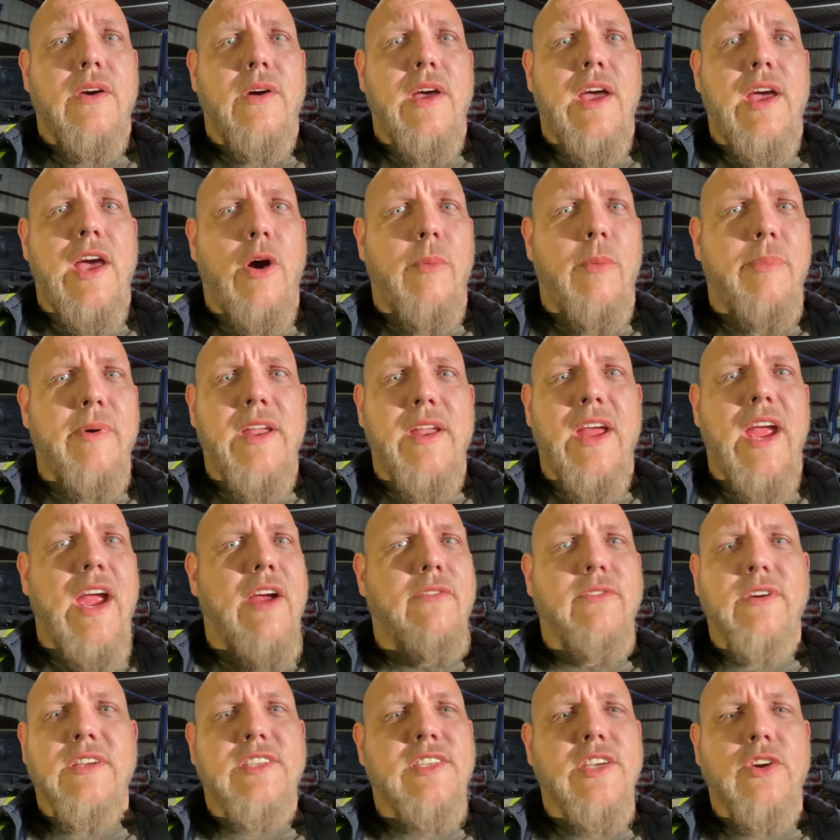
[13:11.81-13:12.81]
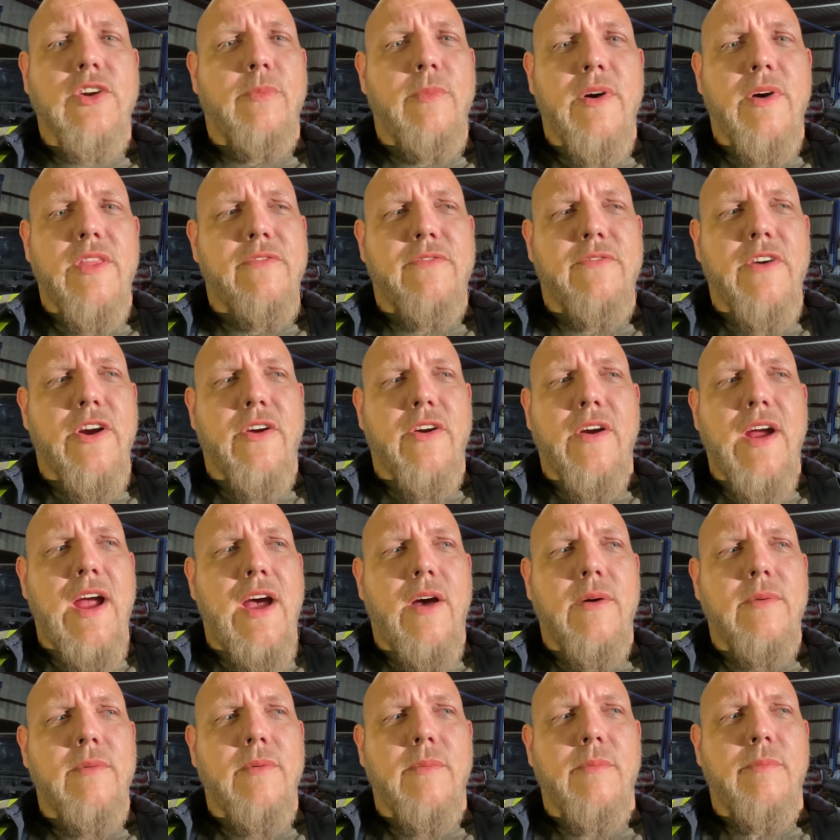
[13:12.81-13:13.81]
helping every single motherfucker
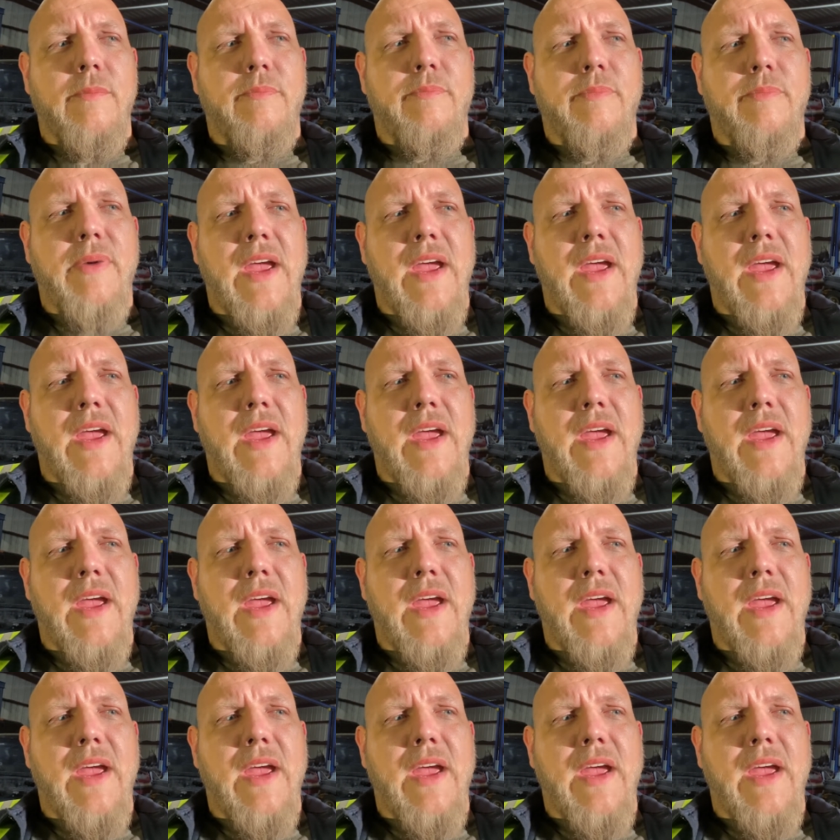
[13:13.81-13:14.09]
out,